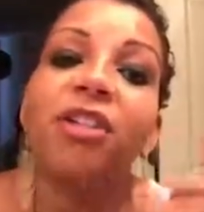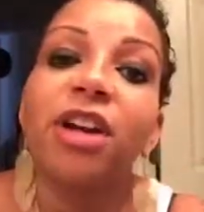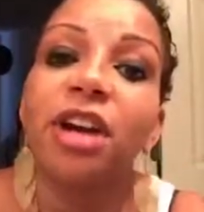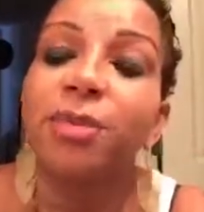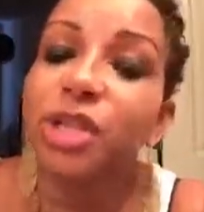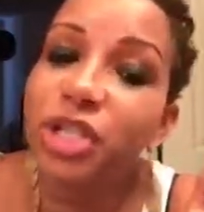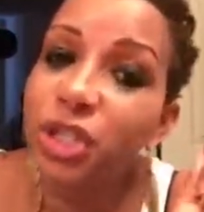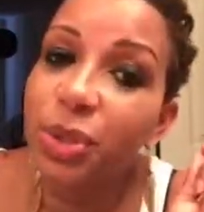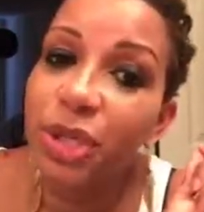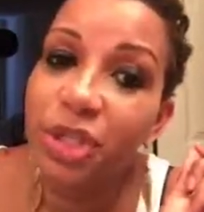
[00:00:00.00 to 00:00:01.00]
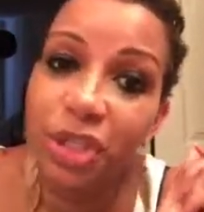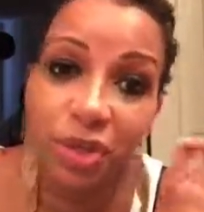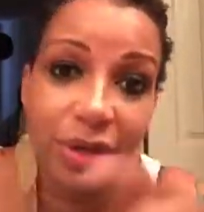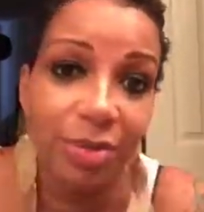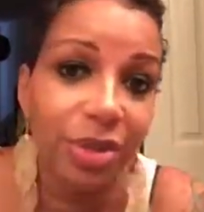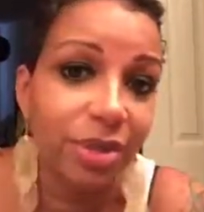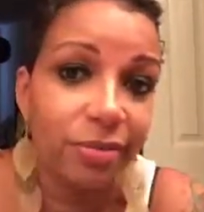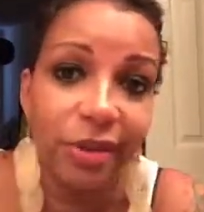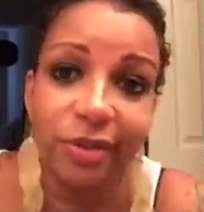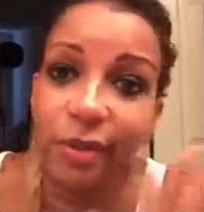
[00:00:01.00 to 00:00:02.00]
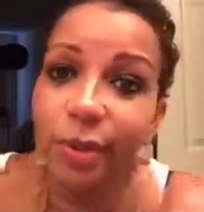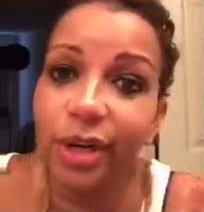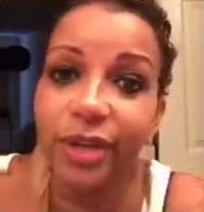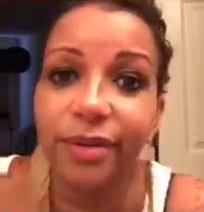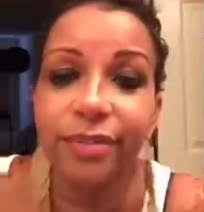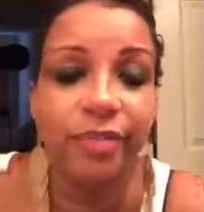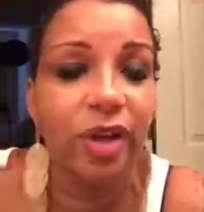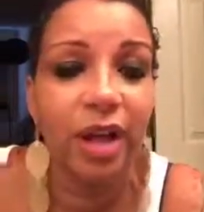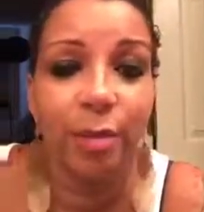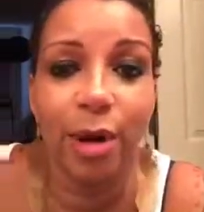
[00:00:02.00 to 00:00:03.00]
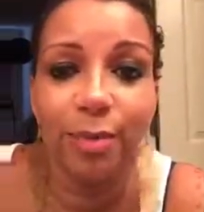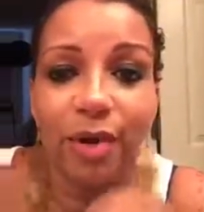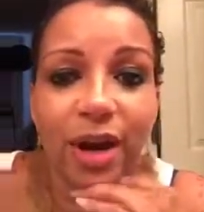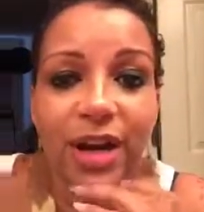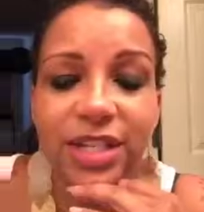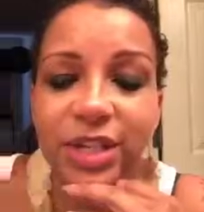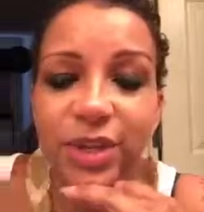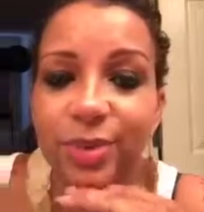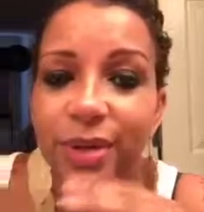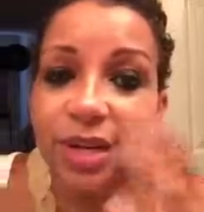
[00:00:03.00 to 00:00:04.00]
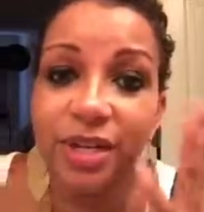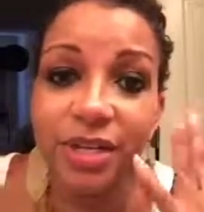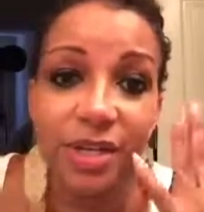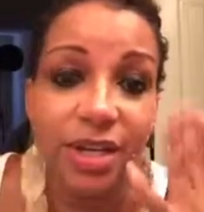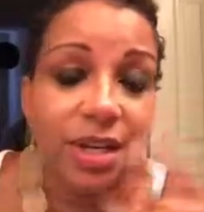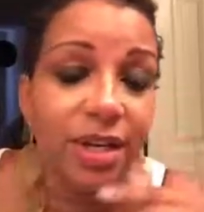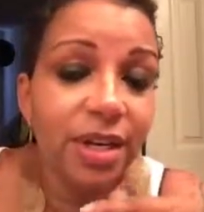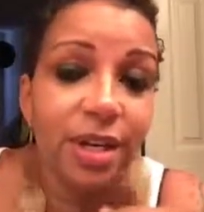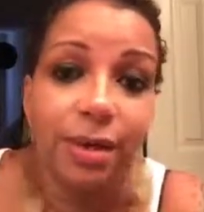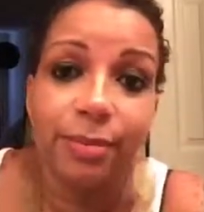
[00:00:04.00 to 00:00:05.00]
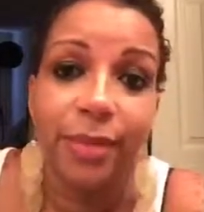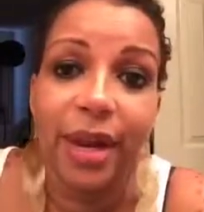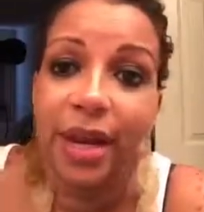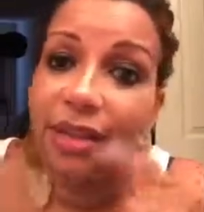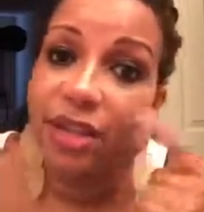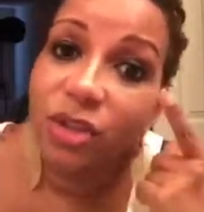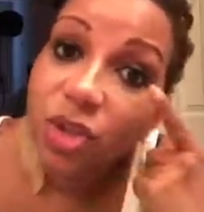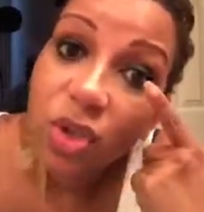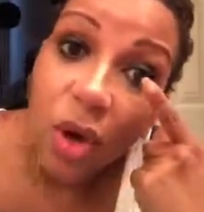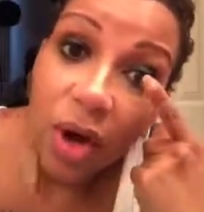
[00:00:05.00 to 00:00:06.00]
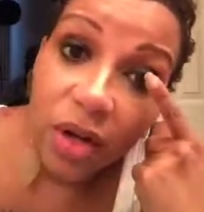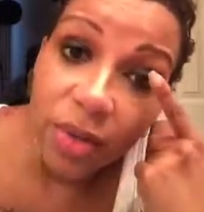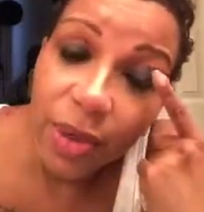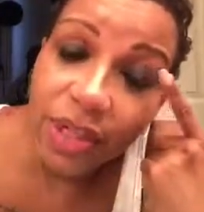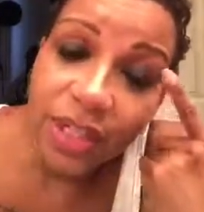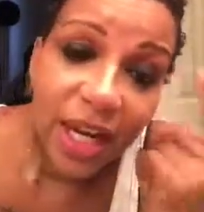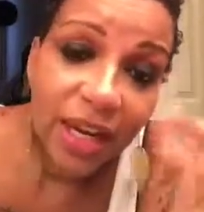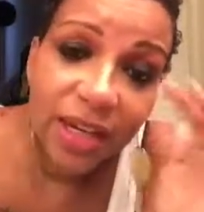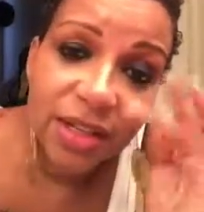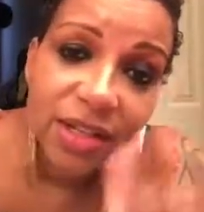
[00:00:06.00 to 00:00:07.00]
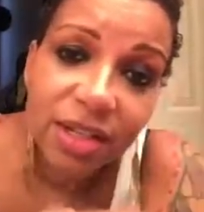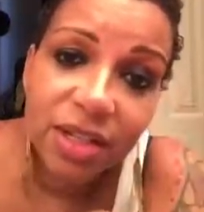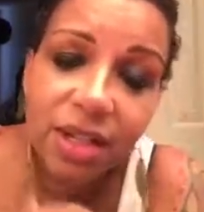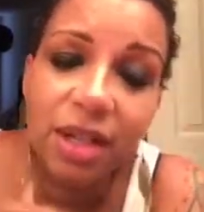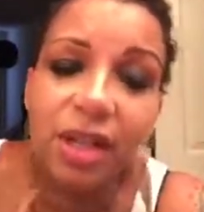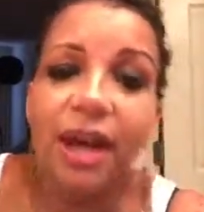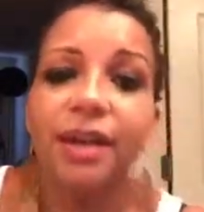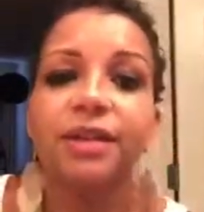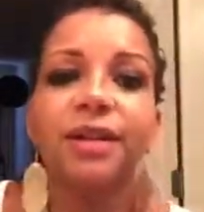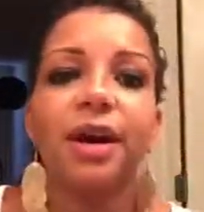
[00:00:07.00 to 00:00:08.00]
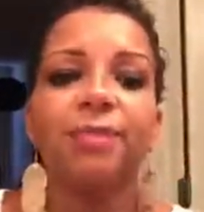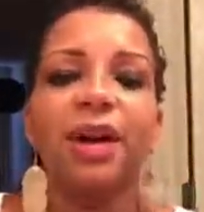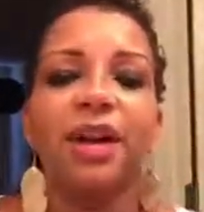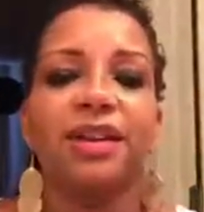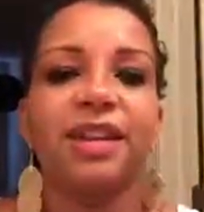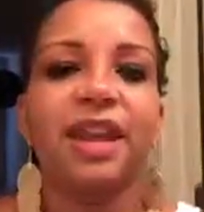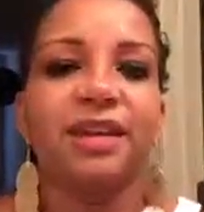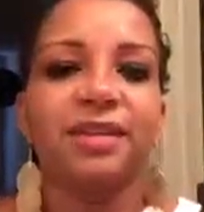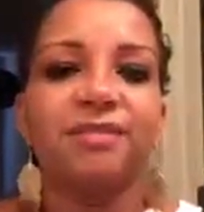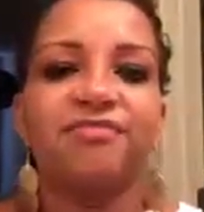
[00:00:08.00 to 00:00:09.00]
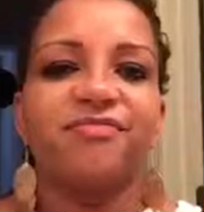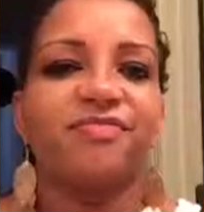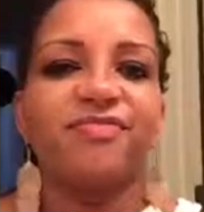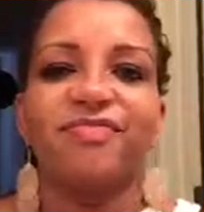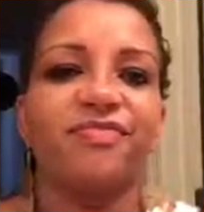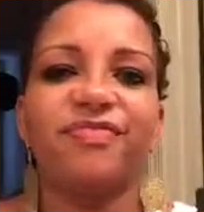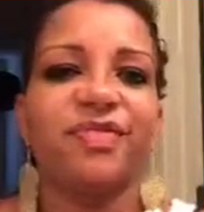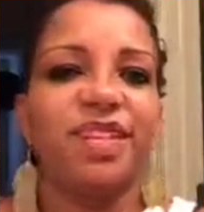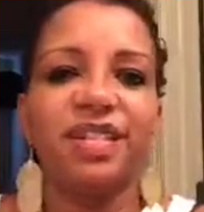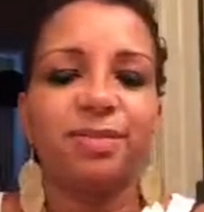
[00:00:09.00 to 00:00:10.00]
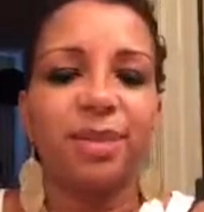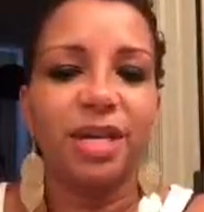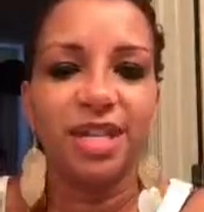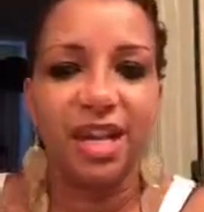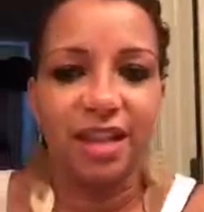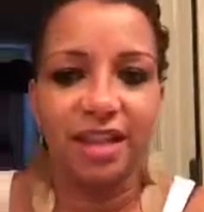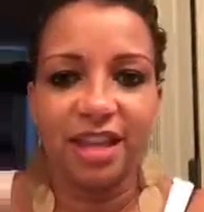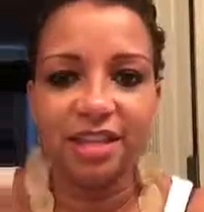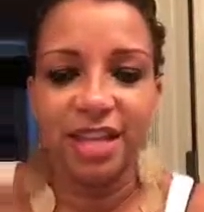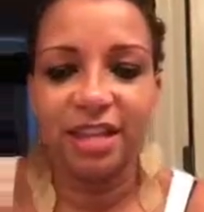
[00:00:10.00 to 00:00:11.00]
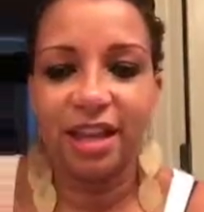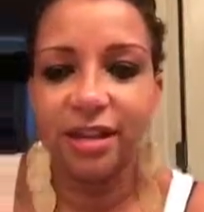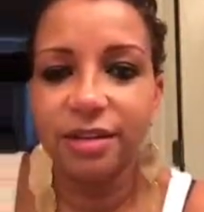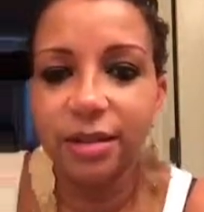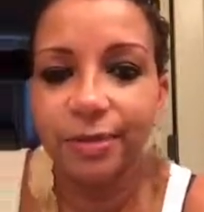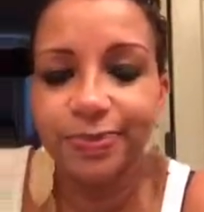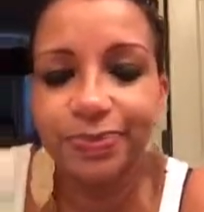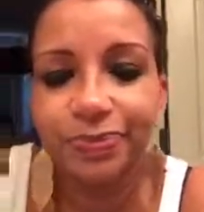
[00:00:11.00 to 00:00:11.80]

I recommend just doing strips if you want to glam up your eyes a little bit because man, these are so hard to maintain and it's just a lot. I'm not that into maintaining things like that. So,